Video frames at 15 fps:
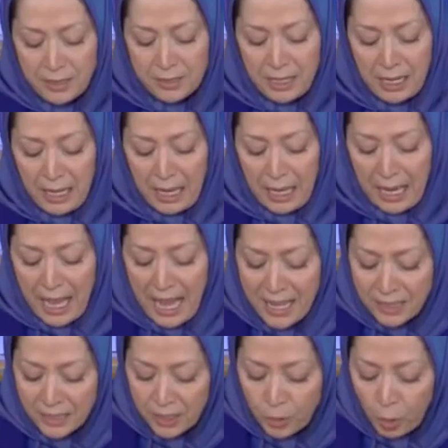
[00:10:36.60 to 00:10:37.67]
is
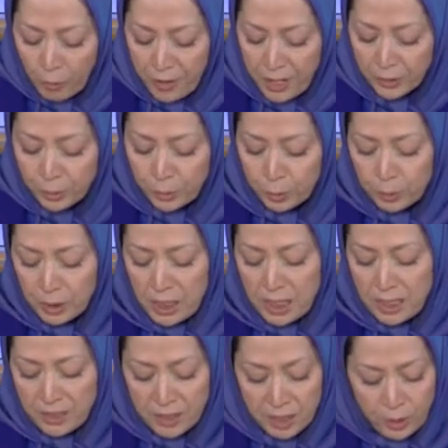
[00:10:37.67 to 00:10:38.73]
handed over to
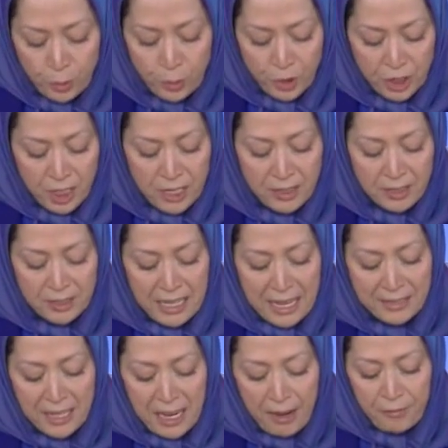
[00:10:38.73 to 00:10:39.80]
institutions
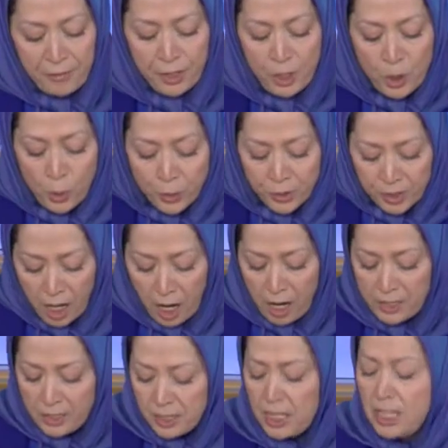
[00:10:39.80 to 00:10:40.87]
that have no
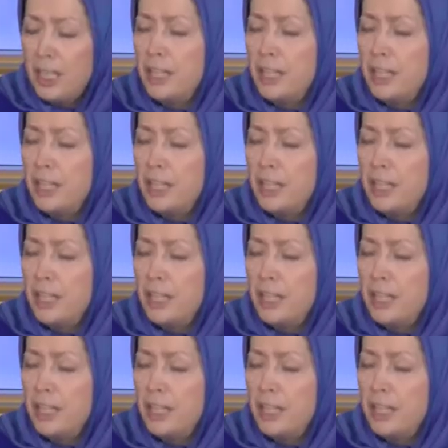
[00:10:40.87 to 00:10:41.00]
ties